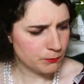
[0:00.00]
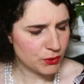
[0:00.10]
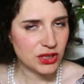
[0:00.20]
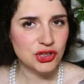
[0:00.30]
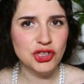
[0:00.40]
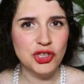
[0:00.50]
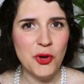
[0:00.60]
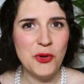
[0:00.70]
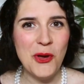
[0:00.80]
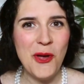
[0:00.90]
That's
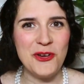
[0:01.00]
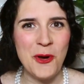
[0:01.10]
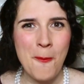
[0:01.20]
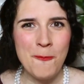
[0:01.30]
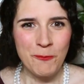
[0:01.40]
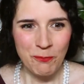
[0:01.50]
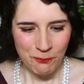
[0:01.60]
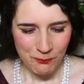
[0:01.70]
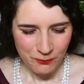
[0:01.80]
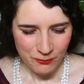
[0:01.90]
so good.
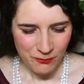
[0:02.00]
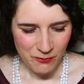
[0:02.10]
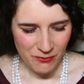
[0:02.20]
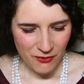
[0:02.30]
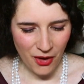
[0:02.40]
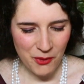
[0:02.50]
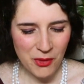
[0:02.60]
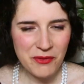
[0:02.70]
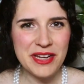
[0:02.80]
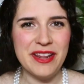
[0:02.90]
I
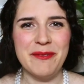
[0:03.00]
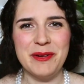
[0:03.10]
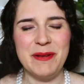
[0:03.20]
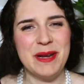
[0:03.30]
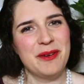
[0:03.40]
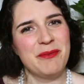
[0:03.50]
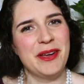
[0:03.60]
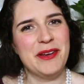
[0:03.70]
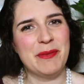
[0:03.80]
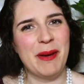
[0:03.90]
worried that it would be a little bit
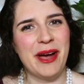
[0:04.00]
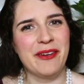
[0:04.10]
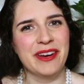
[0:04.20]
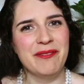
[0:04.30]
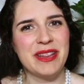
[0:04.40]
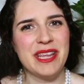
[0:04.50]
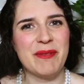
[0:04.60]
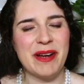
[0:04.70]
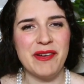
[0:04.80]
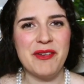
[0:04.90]
overpowering with the
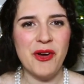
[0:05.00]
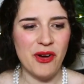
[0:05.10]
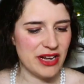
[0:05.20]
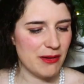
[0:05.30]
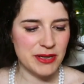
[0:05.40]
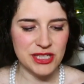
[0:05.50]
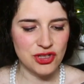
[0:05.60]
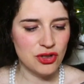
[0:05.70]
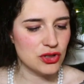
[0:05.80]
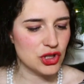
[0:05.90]
amount of alcohol in it, but it's
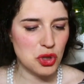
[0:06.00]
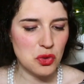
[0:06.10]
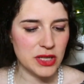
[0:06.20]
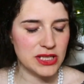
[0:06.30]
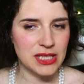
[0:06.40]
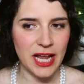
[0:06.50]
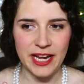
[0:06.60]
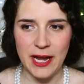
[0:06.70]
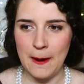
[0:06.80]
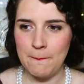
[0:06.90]
not at all. It's
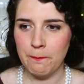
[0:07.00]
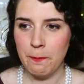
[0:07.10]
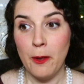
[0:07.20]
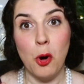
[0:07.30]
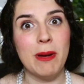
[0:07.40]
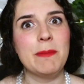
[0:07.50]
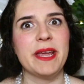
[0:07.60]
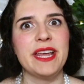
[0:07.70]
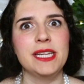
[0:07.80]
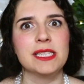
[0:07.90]
like a, or
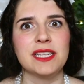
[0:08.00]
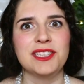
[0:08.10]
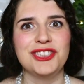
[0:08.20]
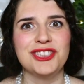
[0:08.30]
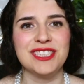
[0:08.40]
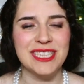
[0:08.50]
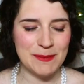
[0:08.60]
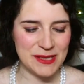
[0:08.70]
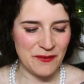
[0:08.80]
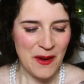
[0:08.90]
maybe it is, and it's just
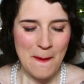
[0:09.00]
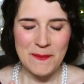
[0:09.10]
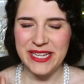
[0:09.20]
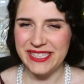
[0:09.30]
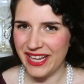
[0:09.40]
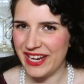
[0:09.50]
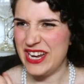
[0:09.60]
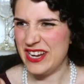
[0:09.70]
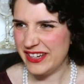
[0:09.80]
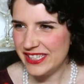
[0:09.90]
deceptive, but it's like a
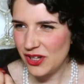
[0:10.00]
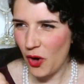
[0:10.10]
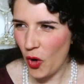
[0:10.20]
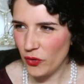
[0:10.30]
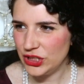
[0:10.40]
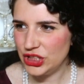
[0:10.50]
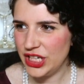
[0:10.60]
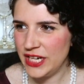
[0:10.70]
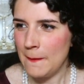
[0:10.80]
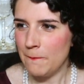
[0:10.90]
nice
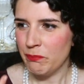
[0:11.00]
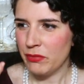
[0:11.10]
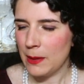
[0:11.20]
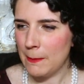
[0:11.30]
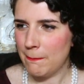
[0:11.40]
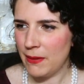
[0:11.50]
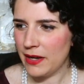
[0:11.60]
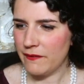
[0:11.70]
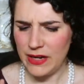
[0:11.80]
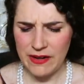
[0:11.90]
orangey
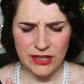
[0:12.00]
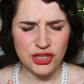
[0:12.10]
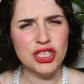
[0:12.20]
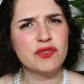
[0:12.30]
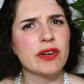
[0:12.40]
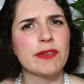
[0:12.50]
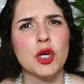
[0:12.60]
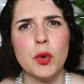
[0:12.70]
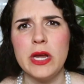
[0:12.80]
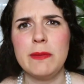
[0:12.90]
back flavour. It's just very
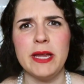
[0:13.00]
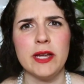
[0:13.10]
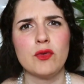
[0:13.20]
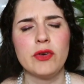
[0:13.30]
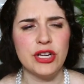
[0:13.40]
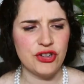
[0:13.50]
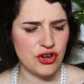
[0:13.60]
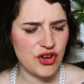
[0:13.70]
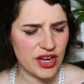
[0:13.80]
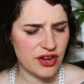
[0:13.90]
creamy and rich
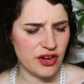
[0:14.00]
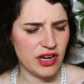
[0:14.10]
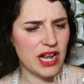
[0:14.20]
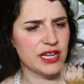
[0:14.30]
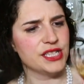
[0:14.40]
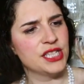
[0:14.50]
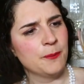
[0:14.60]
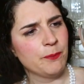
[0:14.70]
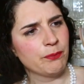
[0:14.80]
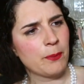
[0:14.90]
and decadent, and
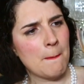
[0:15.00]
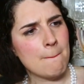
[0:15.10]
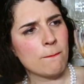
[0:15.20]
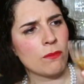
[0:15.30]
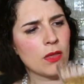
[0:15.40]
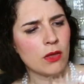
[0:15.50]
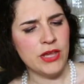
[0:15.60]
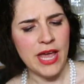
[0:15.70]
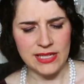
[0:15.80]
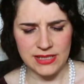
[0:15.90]

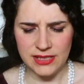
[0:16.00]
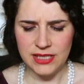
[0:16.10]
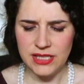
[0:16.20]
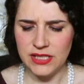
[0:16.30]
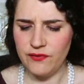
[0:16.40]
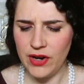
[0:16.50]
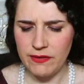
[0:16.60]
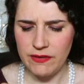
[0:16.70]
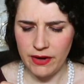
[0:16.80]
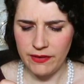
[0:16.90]
yes, this is
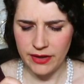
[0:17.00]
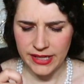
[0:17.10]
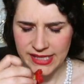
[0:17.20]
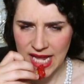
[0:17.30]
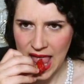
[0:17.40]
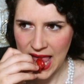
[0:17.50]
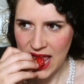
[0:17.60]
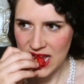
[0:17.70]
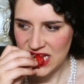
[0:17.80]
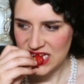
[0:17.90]
very, very nice.
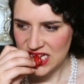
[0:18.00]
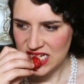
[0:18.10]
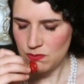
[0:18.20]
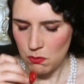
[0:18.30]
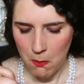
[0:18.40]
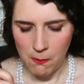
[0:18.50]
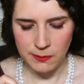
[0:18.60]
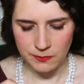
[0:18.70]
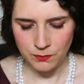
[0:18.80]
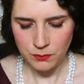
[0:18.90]

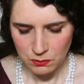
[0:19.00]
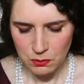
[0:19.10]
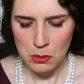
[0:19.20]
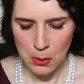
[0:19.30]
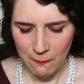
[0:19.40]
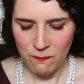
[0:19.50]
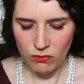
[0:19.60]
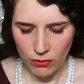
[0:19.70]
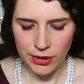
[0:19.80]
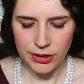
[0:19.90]

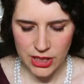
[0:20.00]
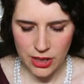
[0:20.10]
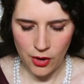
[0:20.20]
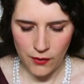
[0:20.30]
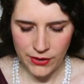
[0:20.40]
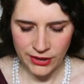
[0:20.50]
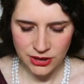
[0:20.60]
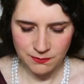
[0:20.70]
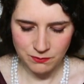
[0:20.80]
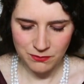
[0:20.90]
I could eat a lot of
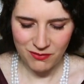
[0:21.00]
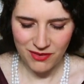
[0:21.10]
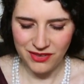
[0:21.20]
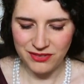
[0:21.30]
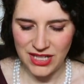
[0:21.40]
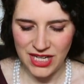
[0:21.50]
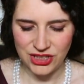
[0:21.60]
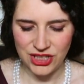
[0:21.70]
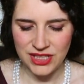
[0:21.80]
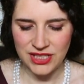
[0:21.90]
this.
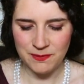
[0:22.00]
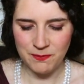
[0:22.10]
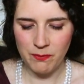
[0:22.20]
Delicious.